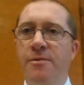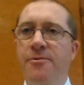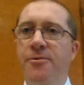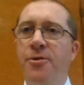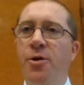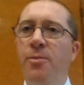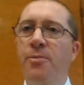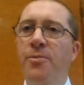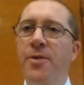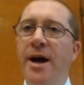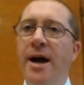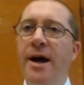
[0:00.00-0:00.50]

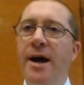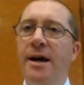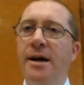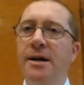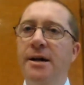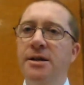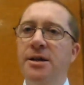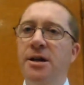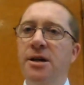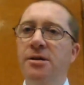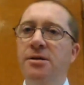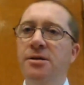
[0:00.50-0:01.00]
from that
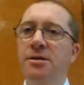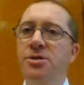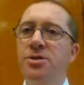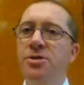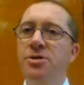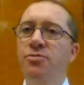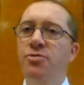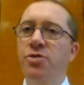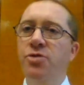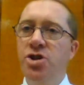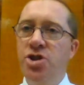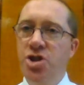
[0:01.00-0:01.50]

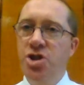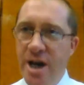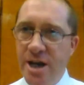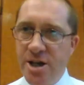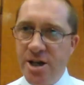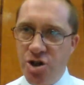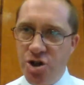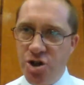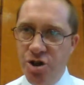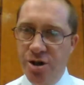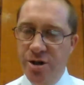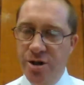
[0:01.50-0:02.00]

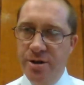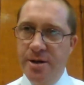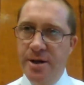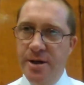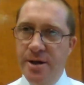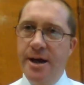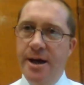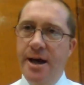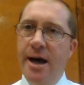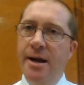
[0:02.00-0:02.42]
rejection,